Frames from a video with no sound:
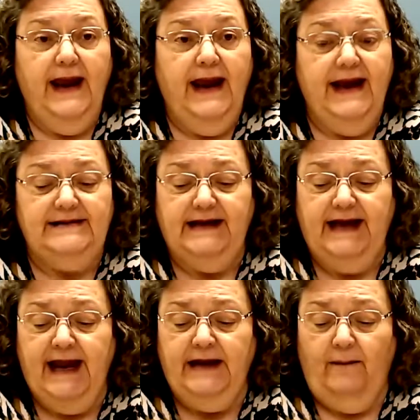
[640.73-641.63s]
His
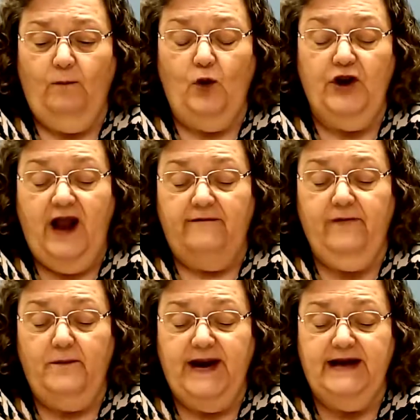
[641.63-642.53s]
kingdom will never
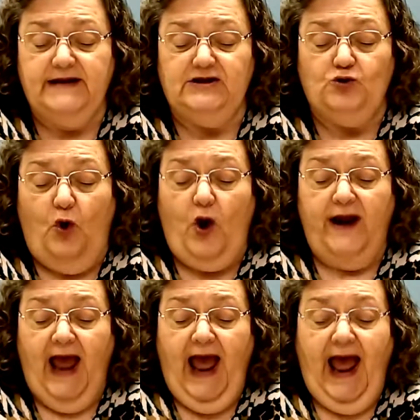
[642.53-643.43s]
be
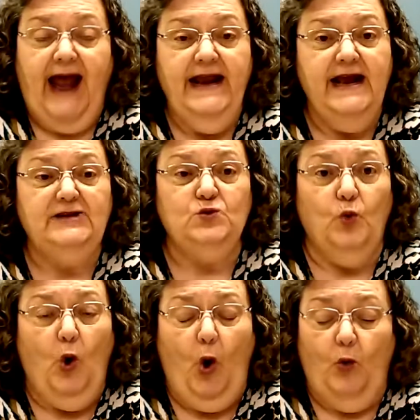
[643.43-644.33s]
destroyed, and his
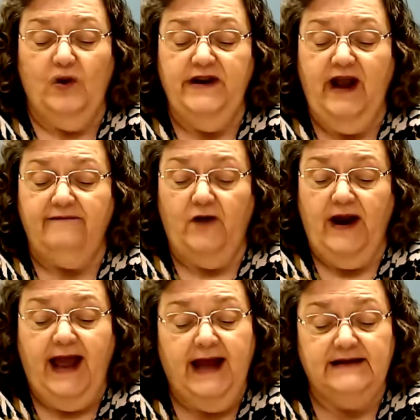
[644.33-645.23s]
rule will never
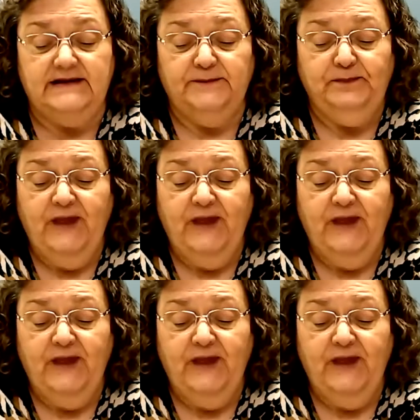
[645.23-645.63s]
end.